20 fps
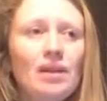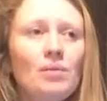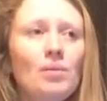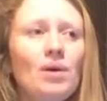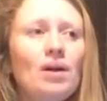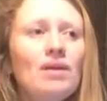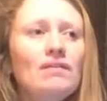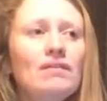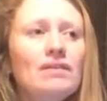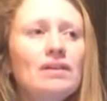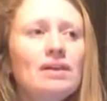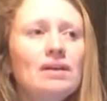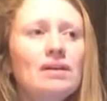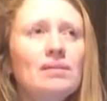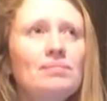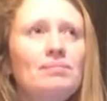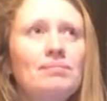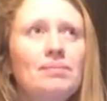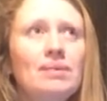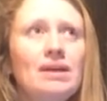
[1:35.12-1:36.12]
One of
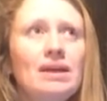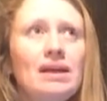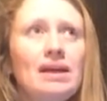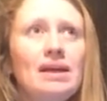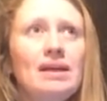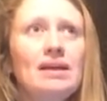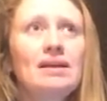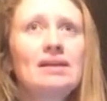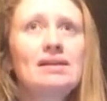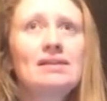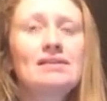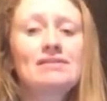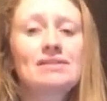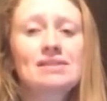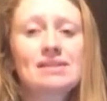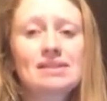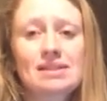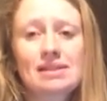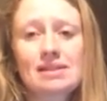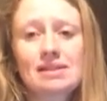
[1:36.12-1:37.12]
the big
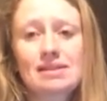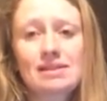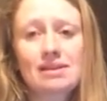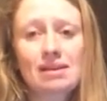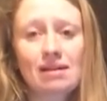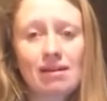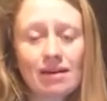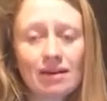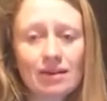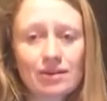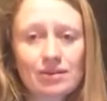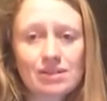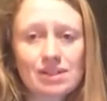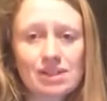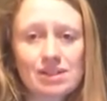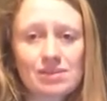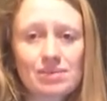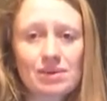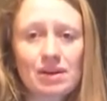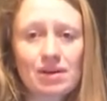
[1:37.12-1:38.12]
differences I
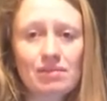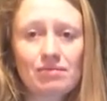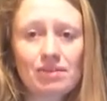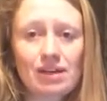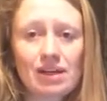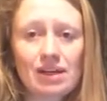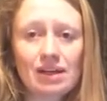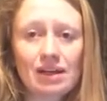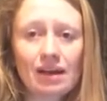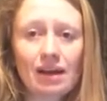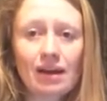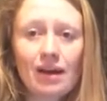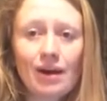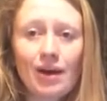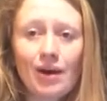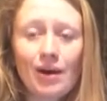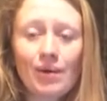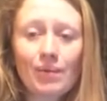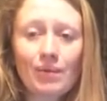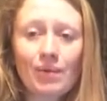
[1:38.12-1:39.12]
notice when I'm reading
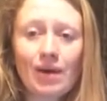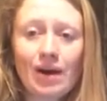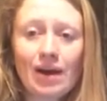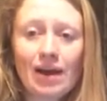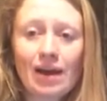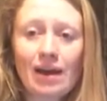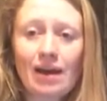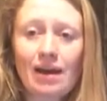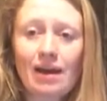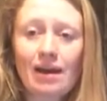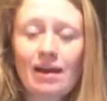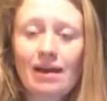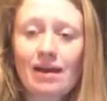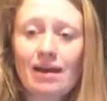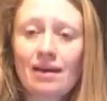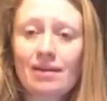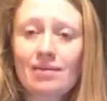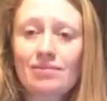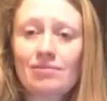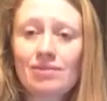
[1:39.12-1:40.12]
YA
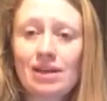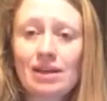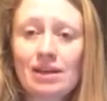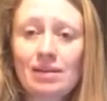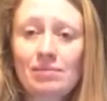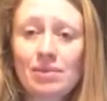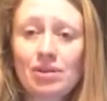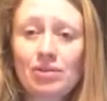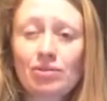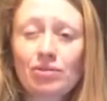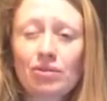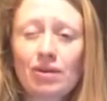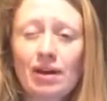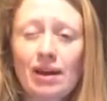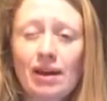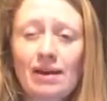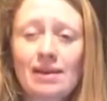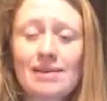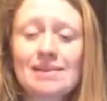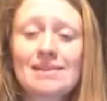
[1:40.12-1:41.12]
and I'm reading middle
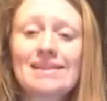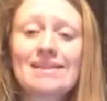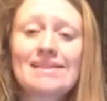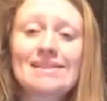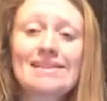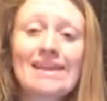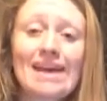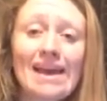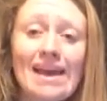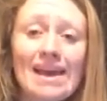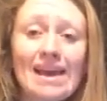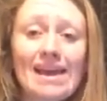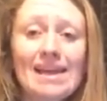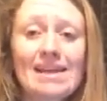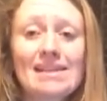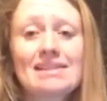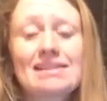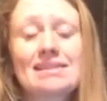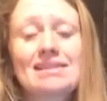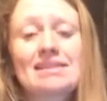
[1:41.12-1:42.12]
grade is it
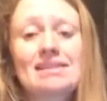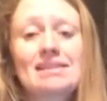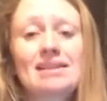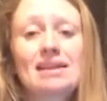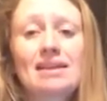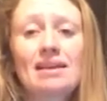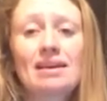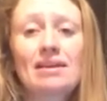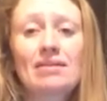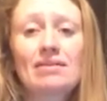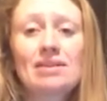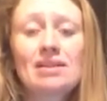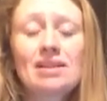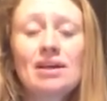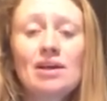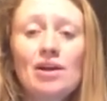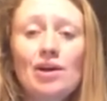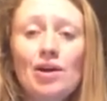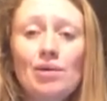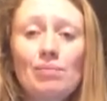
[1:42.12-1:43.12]
tends that there is
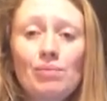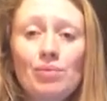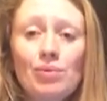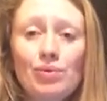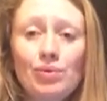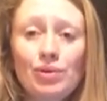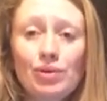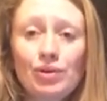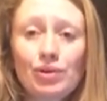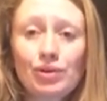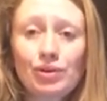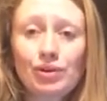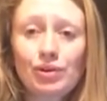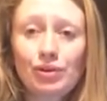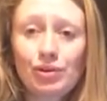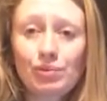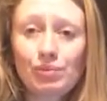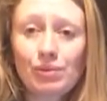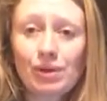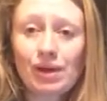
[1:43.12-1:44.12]
more
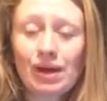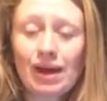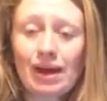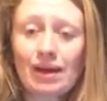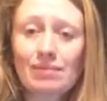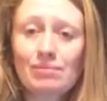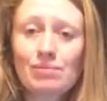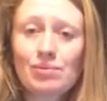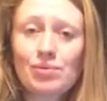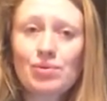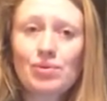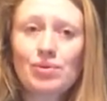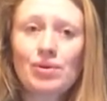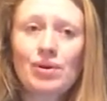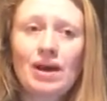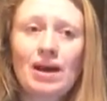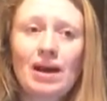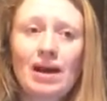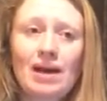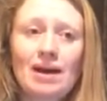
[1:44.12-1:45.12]
humour and more